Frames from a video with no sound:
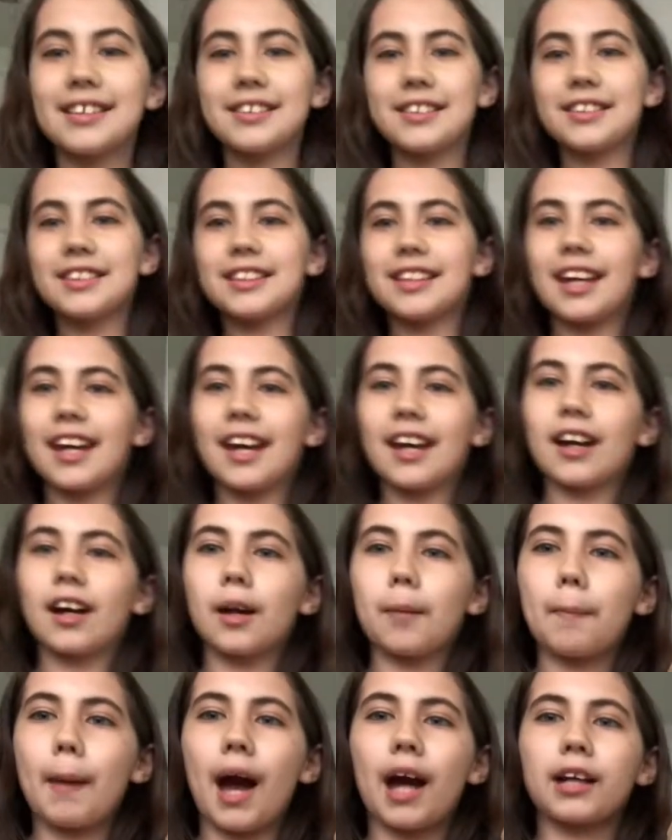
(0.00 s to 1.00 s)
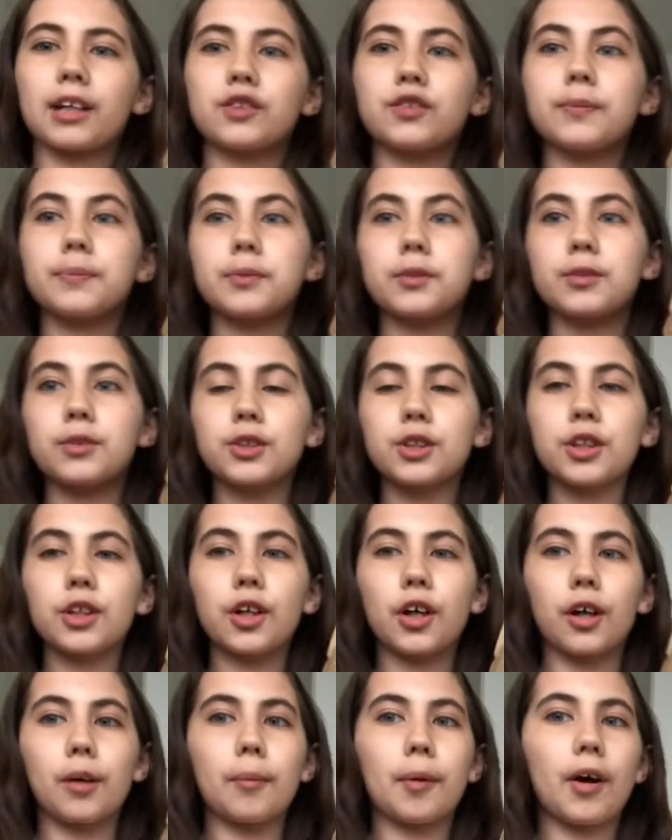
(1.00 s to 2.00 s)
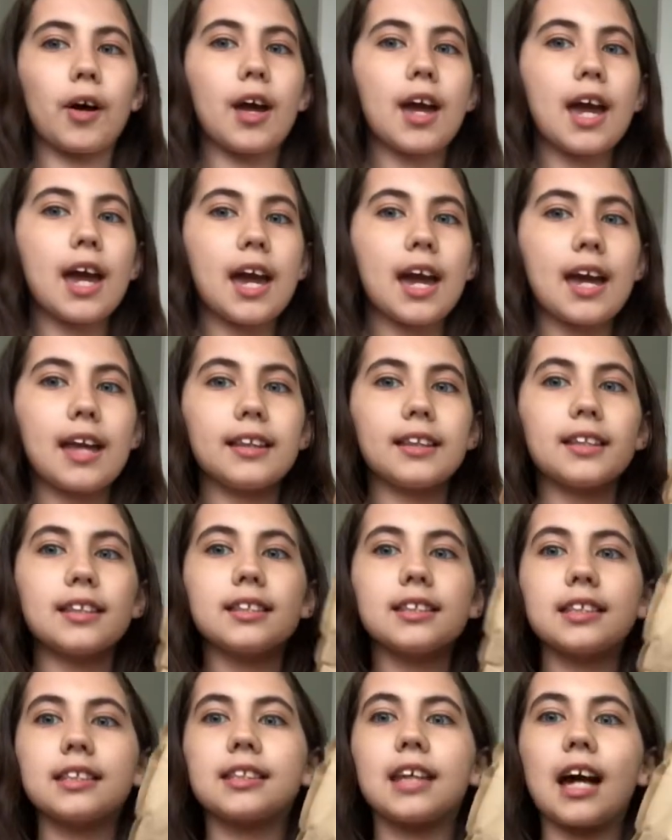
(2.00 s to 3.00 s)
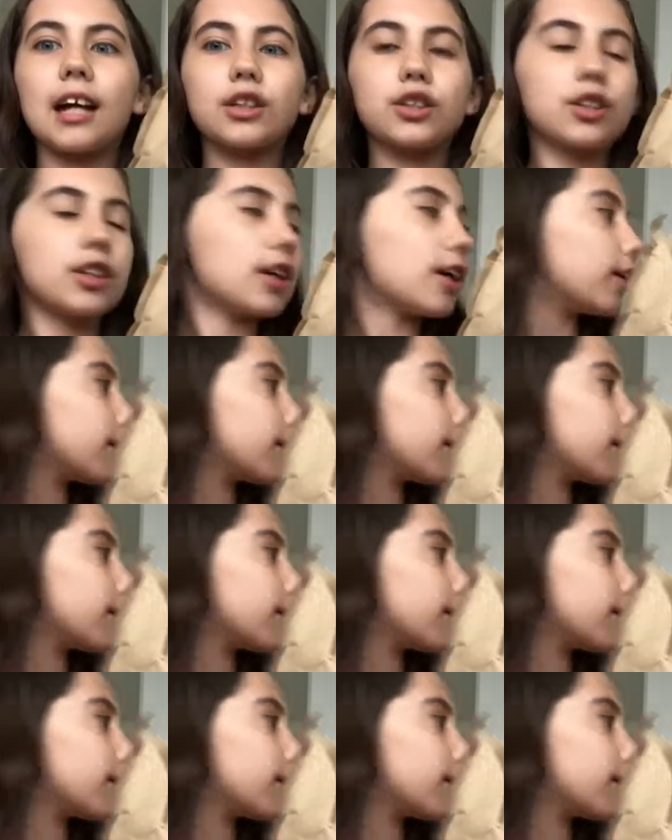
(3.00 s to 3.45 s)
So today I got a package from Squishy Gerbil, and this is actually